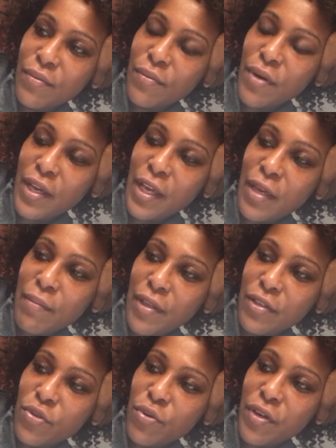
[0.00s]
well, I came on
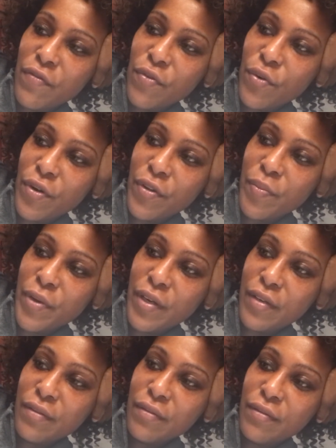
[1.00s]
the 24th,
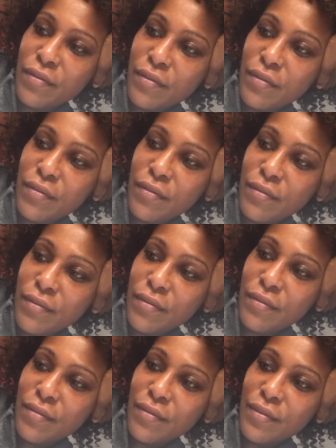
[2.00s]
but,
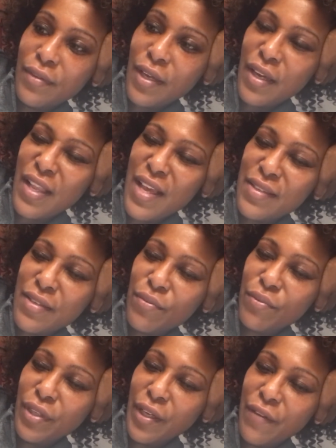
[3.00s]
and class didn't
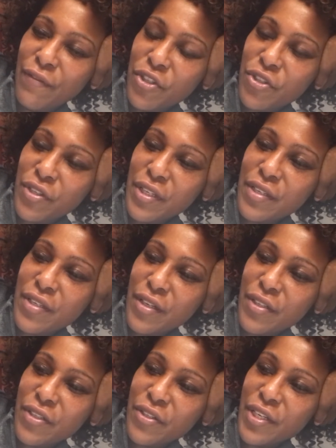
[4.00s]
really officially
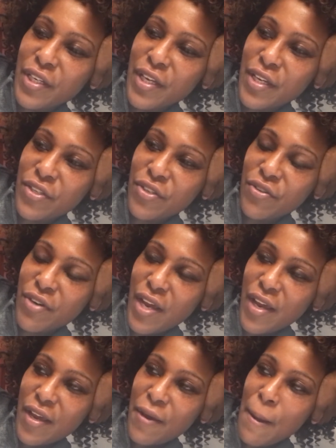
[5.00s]
start till
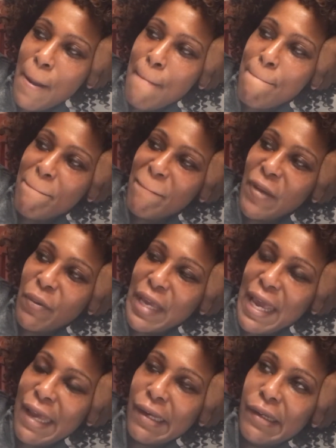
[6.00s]
yesterday, but we
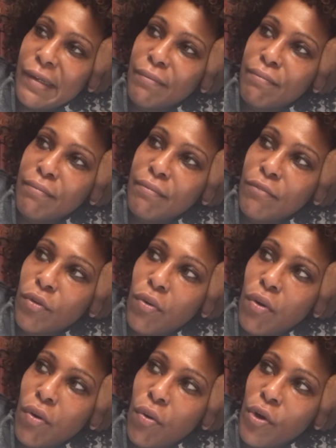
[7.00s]
had a
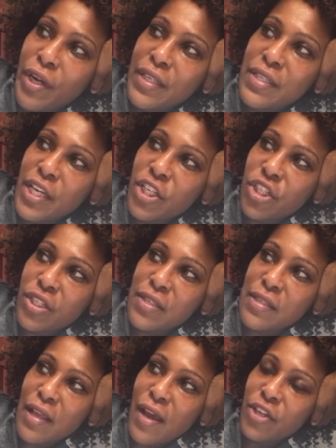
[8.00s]
orientation
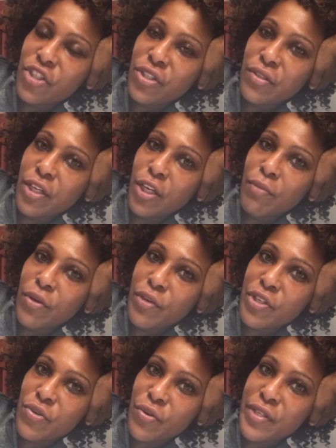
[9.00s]
slash human
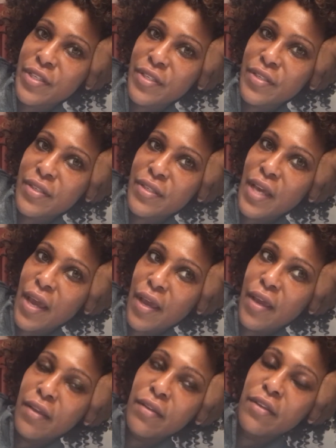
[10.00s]
resources
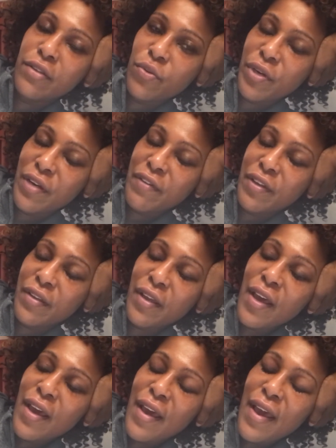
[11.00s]
day, the 25th.
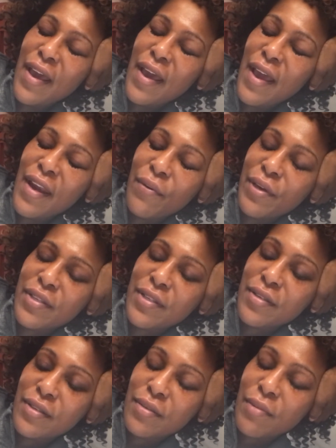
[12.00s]
Anyways,
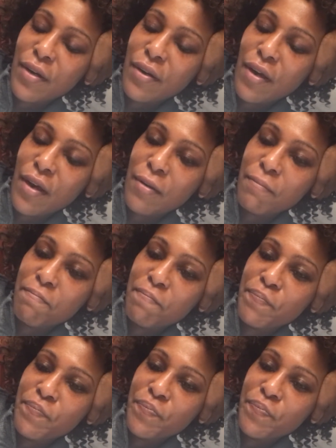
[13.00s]
this doesn't matter. Um,